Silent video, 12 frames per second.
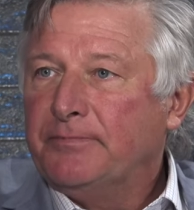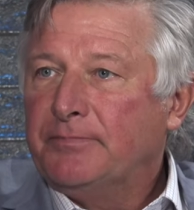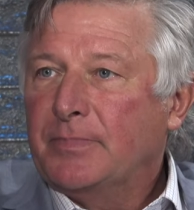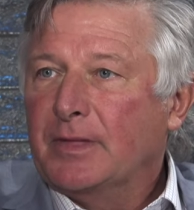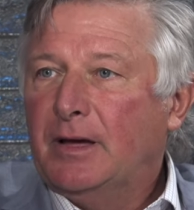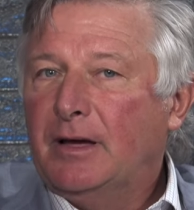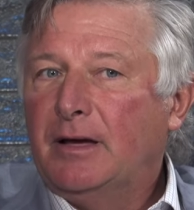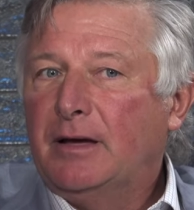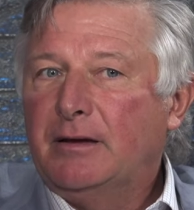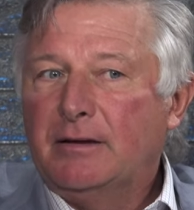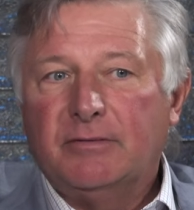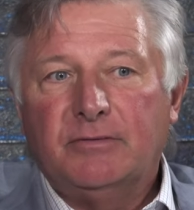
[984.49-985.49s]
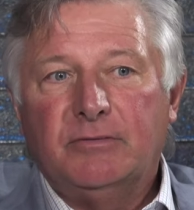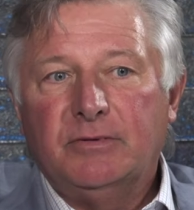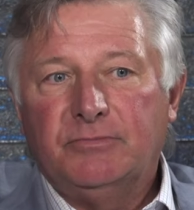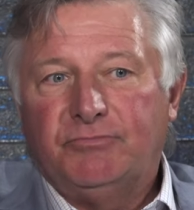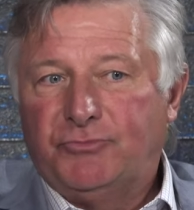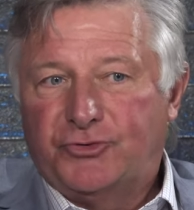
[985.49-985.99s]
Mm -hmm.
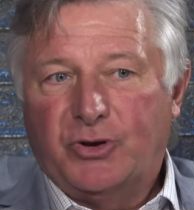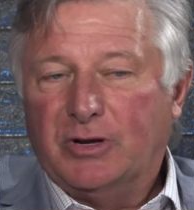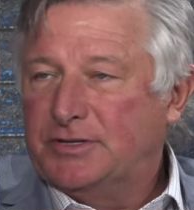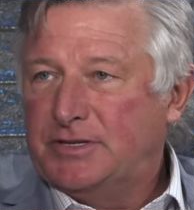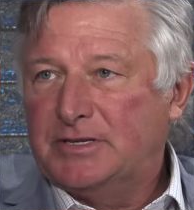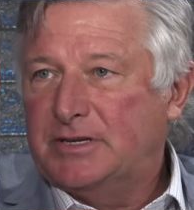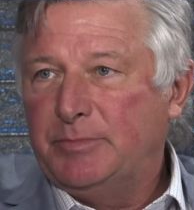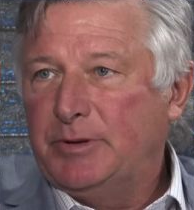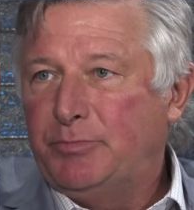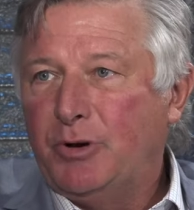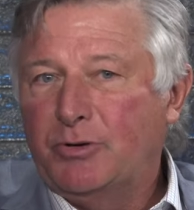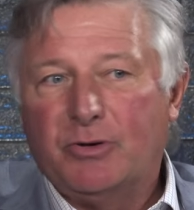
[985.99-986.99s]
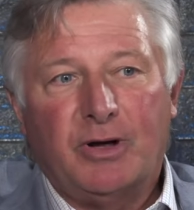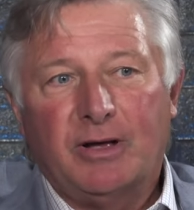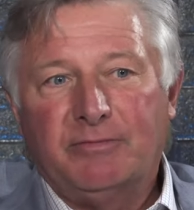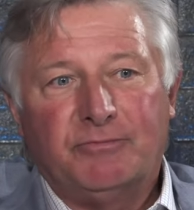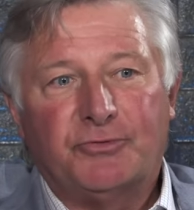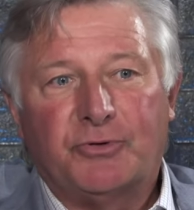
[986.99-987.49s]
uh, trail system in Poco.
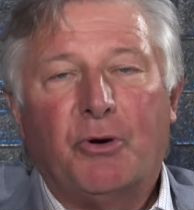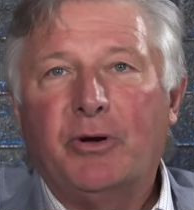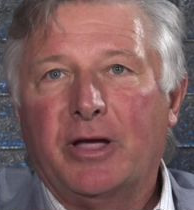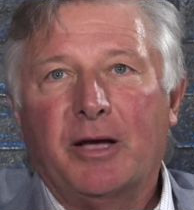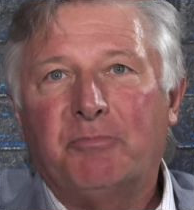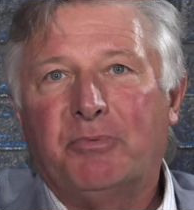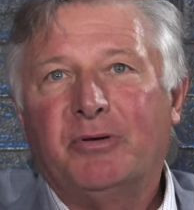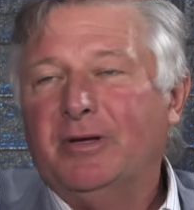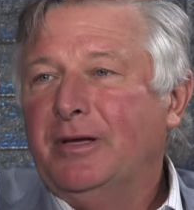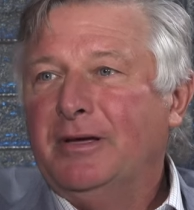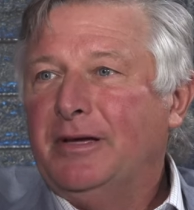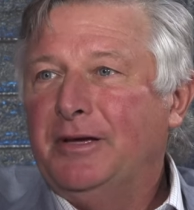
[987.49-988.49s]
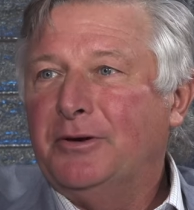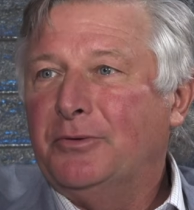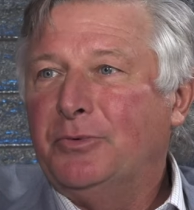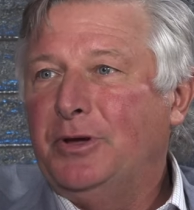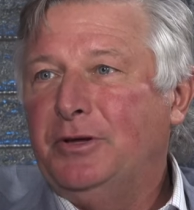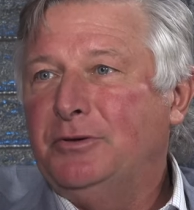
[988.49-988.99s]
I growing up you know,
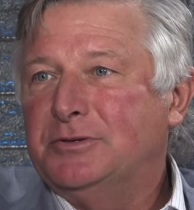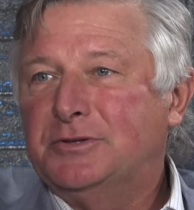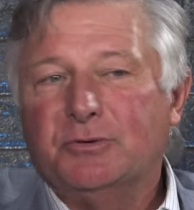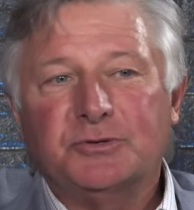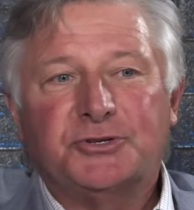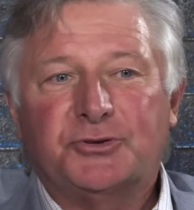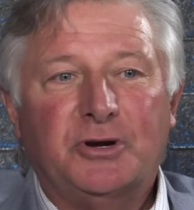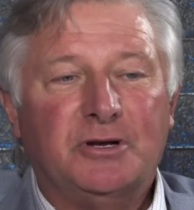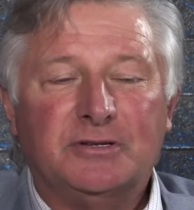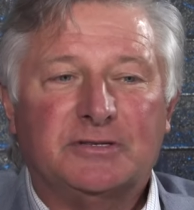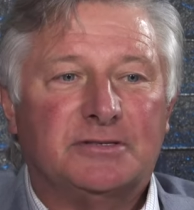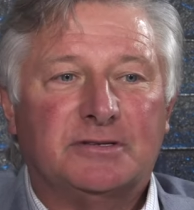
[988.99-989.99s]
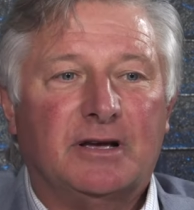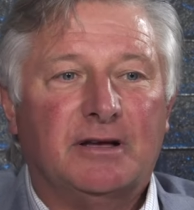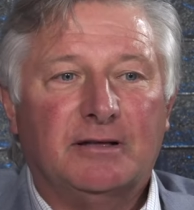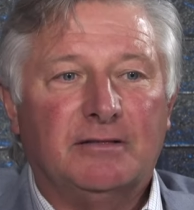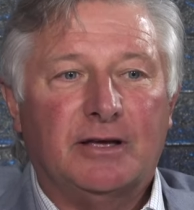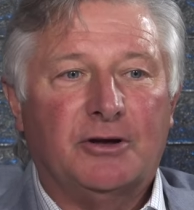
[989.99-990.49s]
we use those trails
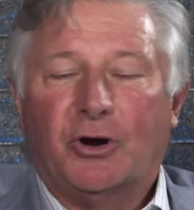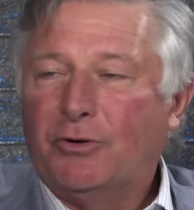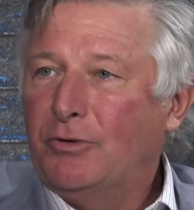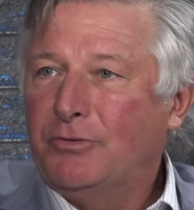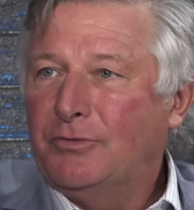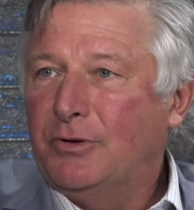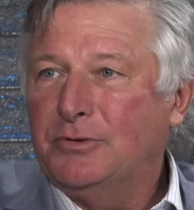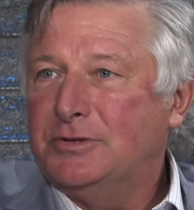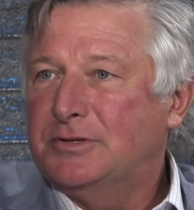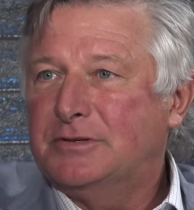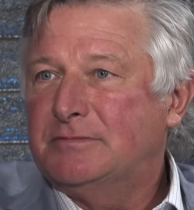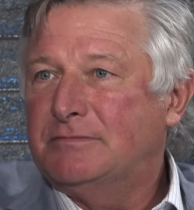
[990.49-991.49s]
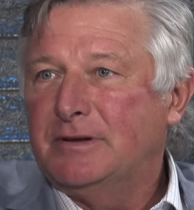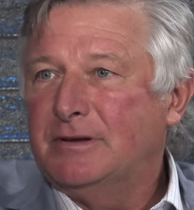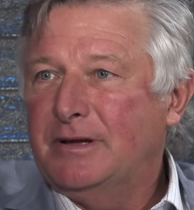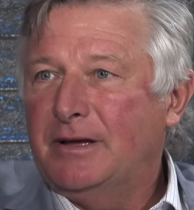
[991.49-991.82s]
uh, like our own roads. Mm -hmm.